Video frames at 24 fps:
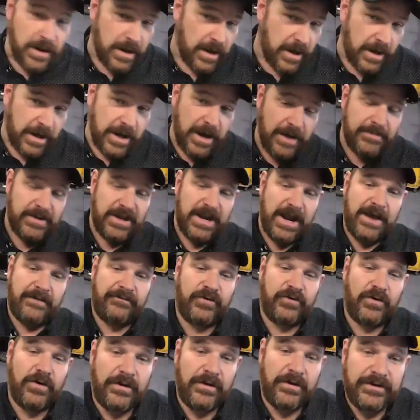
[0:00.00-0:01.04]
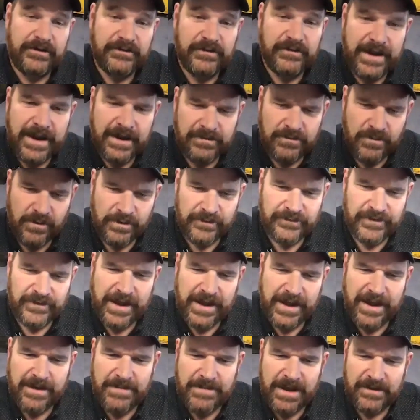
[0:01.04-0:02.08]
coming after all these landlords that
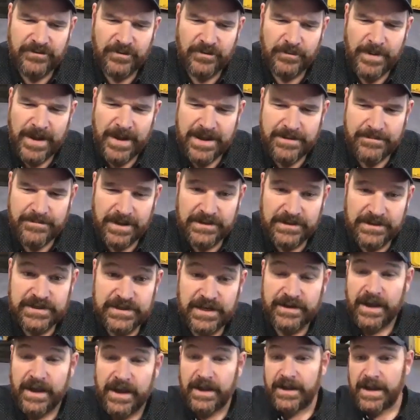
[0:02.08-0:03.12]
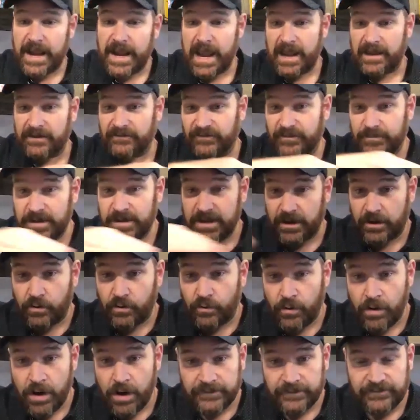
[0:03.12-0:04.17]
can't make their payments. It has to be
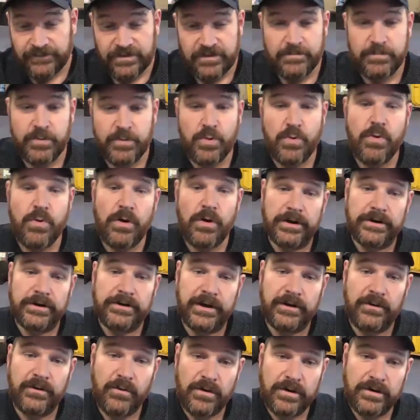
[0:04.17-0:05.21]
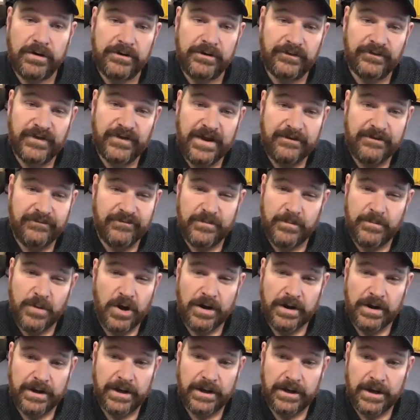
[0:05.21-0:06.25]
across the board in order to save the
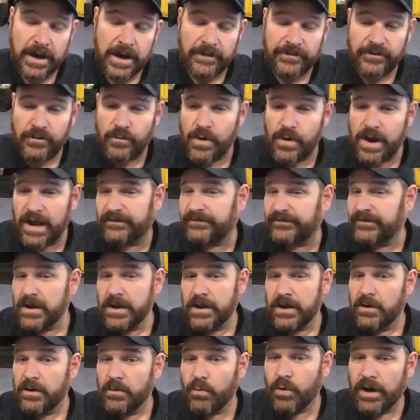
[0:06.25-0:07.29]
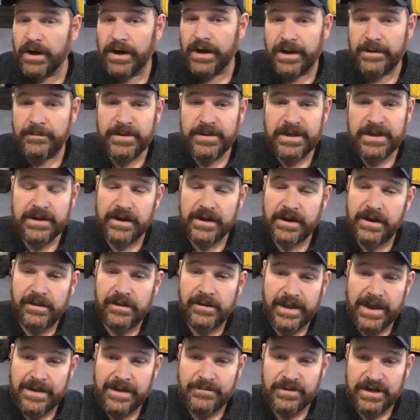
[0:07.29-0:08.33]
market. Otherwise, we're going to be in a
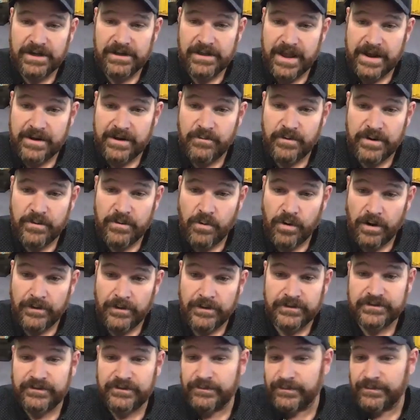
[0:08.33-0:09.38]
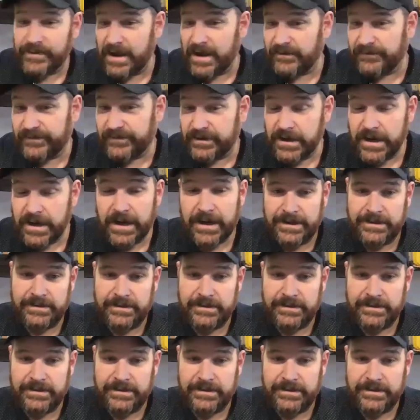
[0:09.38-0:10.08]
calamity like we were in 2009.